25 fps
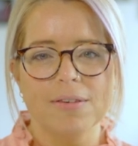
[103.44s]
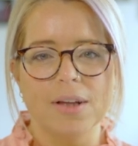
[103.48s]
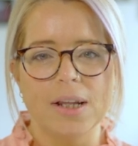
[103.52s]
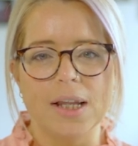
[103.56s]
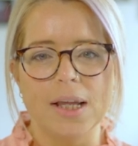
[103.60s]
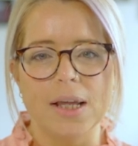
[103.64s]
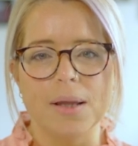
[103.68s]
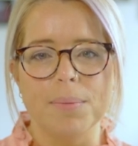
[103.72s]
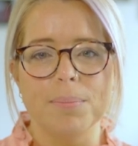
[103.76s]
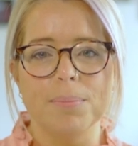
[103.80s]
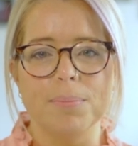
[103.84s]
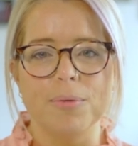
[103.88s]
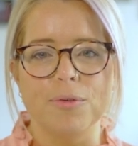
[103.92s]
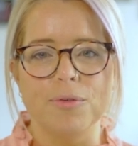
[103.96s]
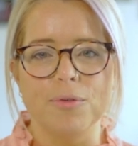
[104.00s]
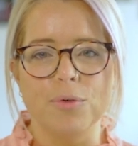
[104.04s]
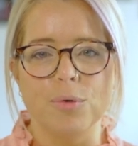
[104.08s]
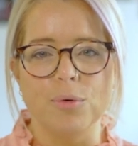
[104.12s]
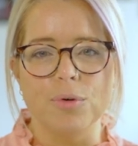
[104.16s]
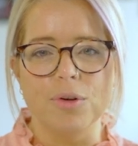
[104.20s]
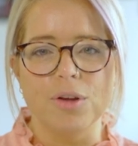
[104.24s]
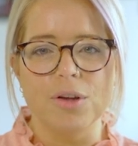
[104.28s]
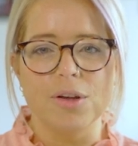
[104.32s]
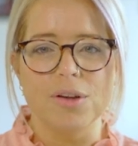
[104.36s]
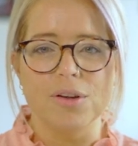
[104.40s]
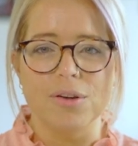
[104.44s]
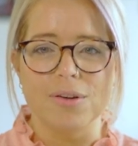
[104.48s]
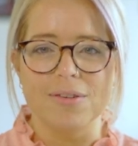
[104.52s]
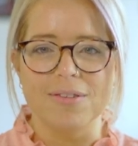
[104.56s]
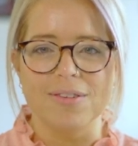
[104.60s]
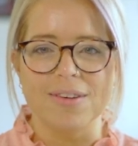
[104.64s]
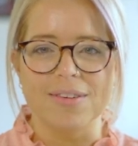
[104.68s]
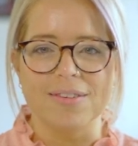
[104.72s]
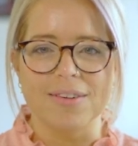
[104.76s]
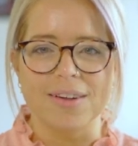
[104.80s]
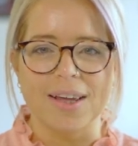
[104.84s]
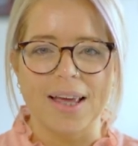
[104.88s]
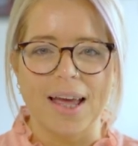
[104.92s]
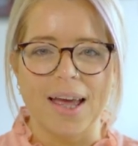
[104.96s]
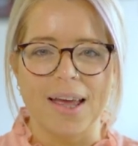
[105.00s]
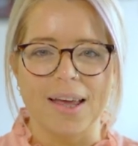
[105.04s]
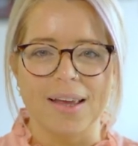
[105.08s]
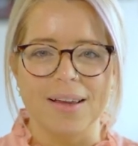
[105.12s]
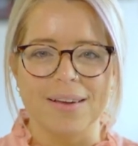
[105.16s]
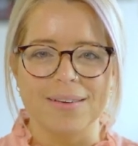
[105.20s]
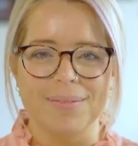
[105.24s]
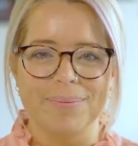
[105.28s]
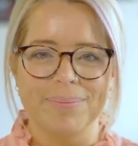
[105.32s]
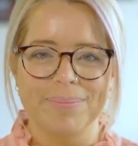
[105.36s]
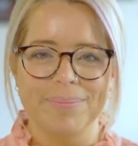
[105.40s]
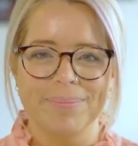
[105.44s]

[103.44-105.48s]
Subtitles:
clean before you use it again.